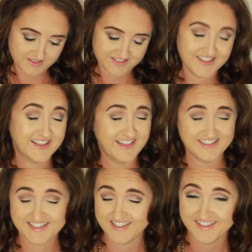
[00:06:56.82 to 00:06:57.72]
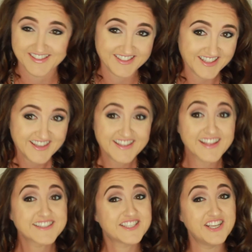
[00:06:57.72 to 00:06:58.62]
like that's
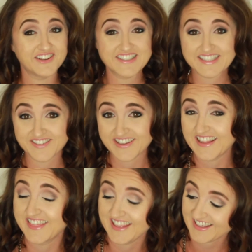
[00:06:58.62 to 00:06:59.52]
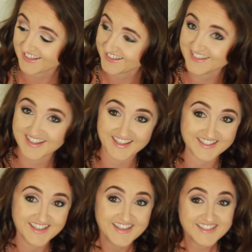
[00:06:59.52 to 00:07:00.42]
seriously what I think. Like,
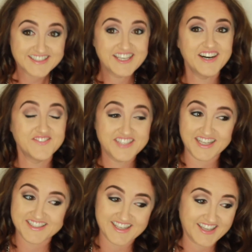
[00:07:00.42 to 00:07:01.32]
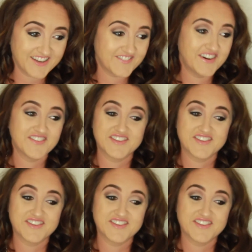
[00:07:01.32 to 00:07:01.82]
some days I come home and